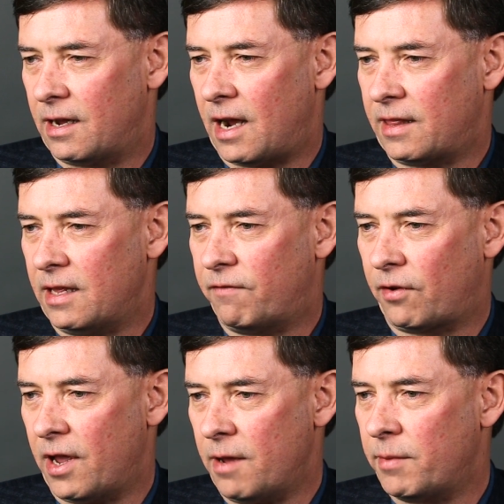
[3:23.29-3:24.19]
I think
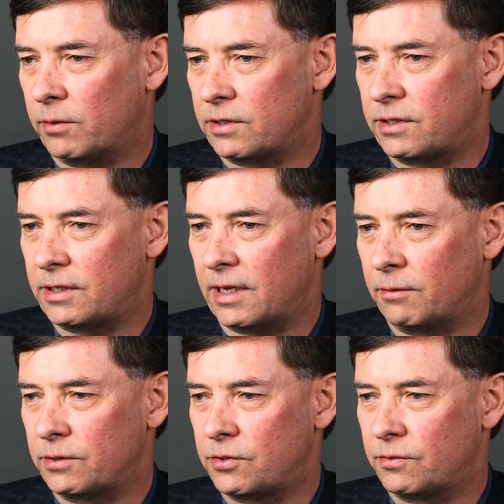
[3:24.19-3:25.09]
for him, it
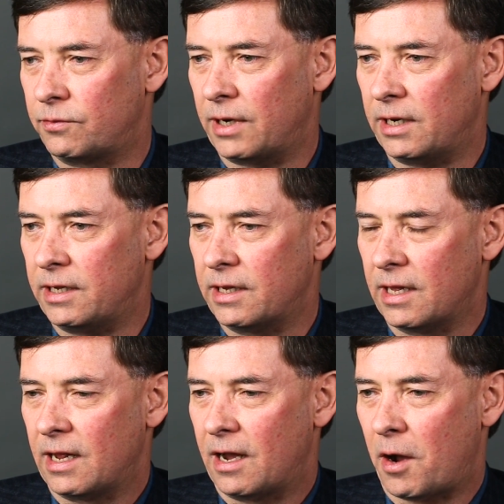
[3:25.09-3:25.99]
was really
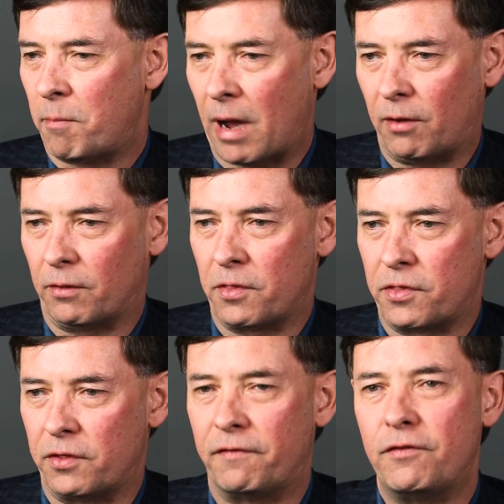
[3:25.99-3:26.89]
about
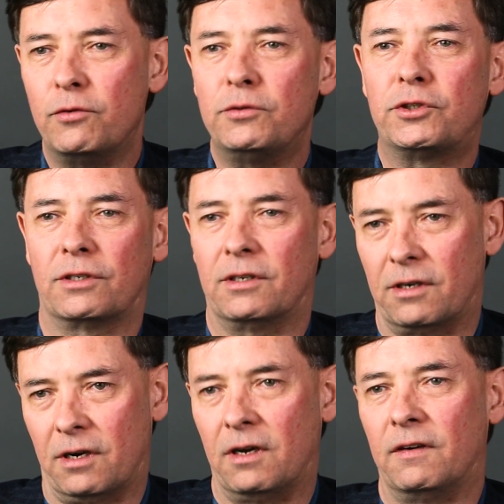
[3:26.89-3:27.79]
the
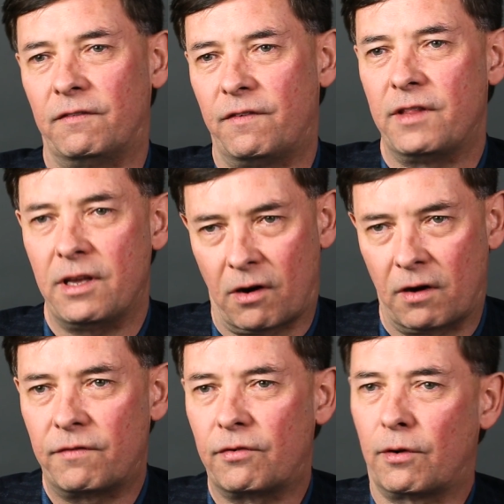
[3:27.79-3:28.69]
future of the
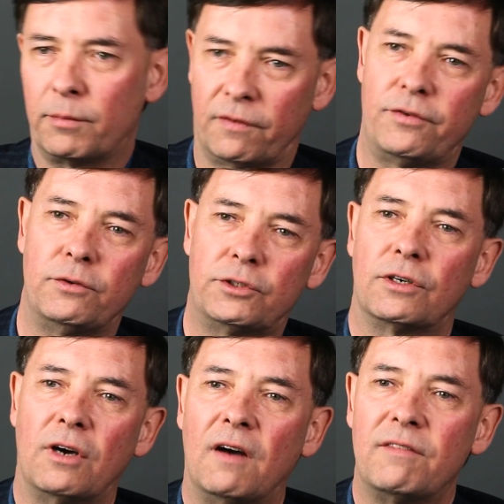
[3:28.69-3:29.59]
art form, the
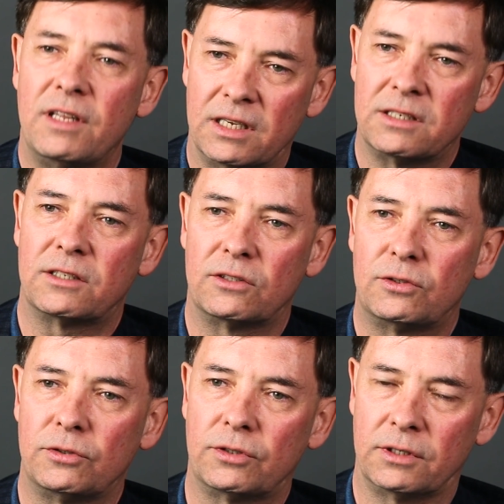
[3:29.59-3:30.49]
future of the
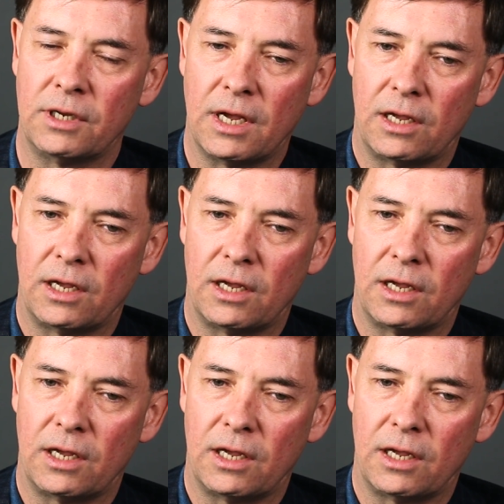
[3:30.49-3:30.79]
institution.